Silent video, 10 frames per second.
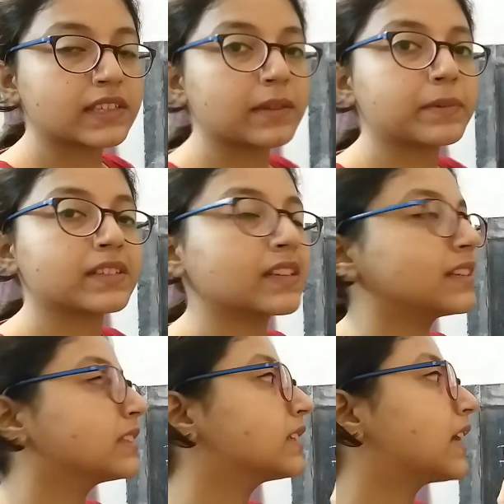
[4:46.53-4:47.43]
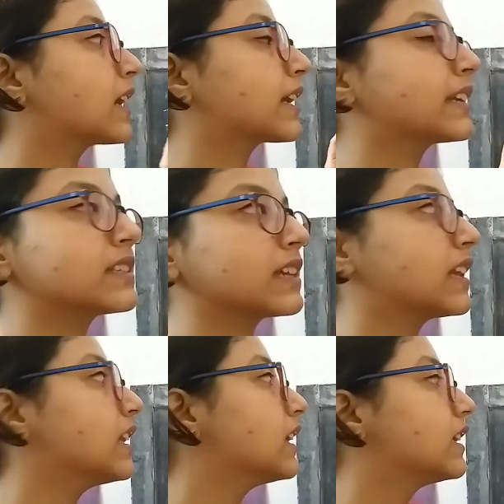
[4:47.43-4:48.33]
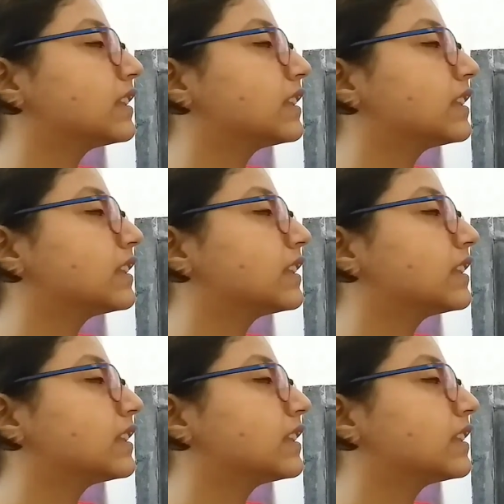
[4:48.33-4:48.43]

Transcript: are present in the target cell,